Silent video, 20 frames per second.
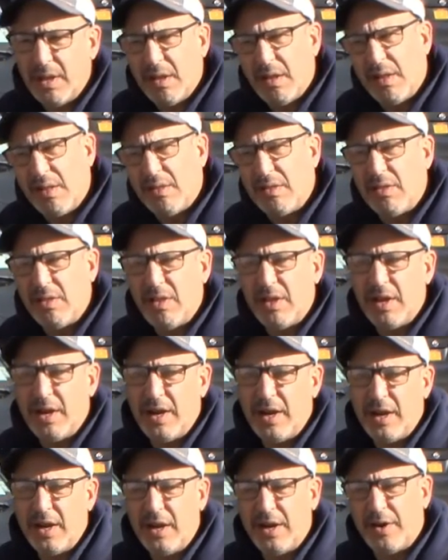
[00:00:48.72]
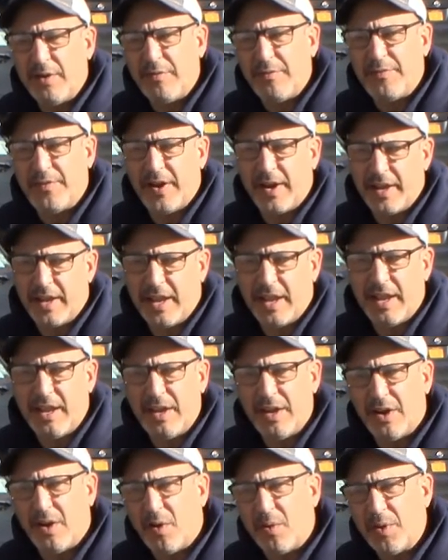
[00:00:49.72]
a little finicky.
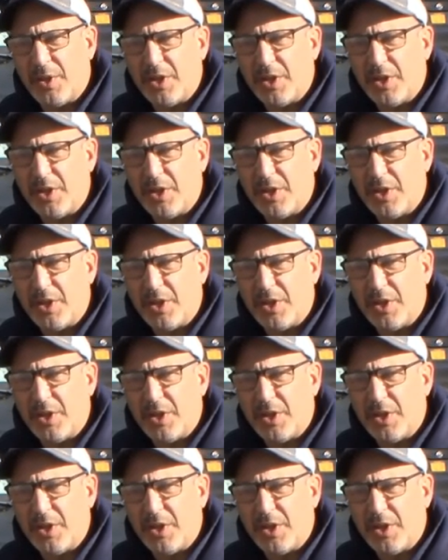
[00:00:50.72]
You know,